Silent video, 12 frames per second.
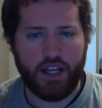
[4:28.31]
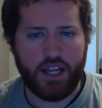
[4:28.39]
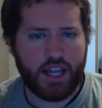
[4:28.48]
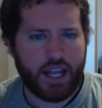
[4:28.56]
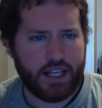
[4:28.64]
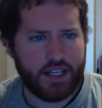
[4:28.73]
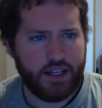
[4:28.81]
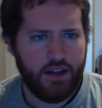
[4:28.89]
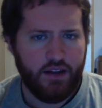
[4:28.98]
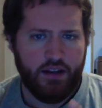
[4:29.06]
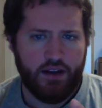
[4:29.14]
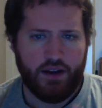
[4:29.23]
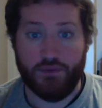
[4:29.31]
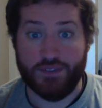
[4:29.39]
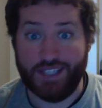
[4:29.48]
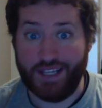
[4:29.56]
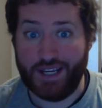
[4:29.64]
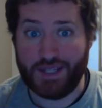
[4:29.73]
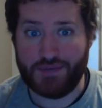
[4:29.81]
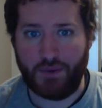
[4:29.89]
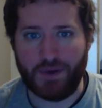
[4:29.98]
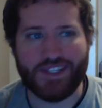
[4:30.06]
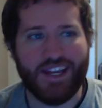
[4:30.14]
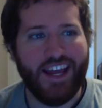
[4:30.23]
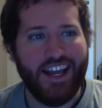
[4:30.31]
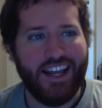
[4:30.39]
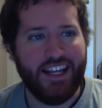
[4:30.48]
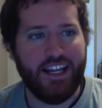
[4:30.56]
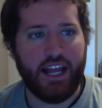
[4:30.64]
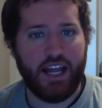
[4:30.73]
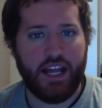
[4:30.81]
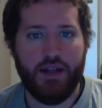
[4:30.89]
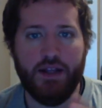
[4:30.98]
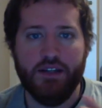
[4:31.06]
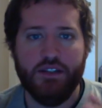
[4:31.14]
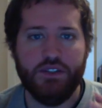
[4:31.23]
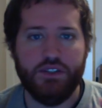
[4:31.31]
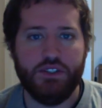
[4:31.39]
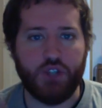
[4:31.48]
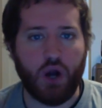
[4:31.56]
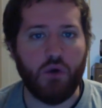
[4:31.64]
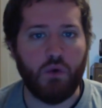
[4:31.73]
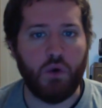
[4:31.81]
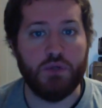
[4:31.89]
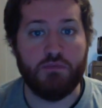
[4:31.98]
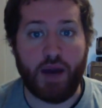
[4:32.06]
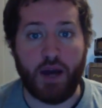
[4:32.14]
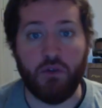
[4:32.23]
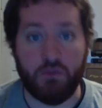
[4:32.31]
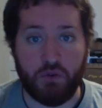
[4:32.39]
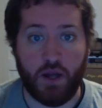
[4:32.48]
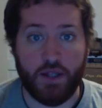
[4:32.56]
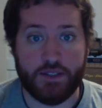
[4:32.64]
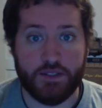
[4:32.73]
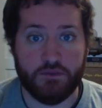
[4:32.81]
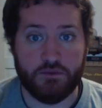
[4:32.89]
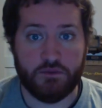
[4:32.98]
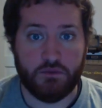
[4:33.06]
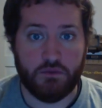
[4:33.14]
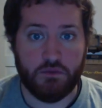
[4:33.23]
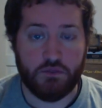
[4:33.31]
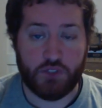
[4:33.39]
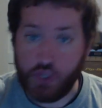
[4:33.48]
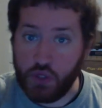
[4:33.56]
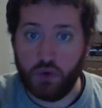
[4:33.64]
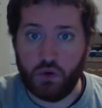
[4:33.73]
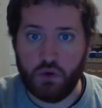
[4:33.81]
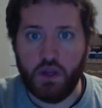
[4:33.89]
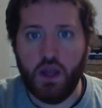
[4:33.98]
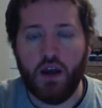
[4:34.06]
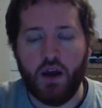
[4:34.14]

I almost said EA Sports, EA Star Wars Battlefront 2.